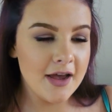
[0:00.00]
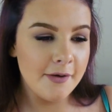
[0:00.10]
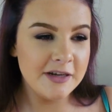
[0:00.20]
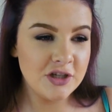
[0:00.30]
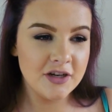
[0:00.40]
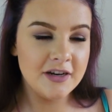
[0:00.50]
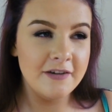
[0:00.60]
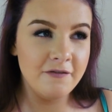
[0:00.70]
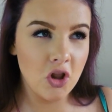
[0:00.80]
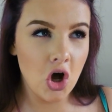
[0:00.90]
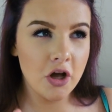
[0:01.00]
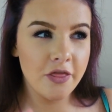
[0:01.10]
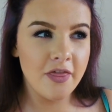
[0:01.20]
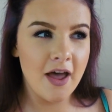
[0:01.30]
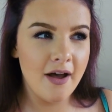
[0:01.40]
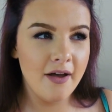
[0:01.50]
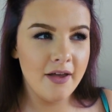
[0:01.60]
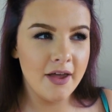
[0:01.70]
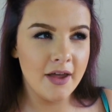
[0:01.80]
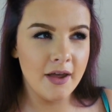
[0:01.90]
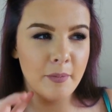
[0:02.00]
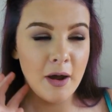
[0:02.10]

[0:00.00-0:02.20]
I mentioned it in a vlog that um,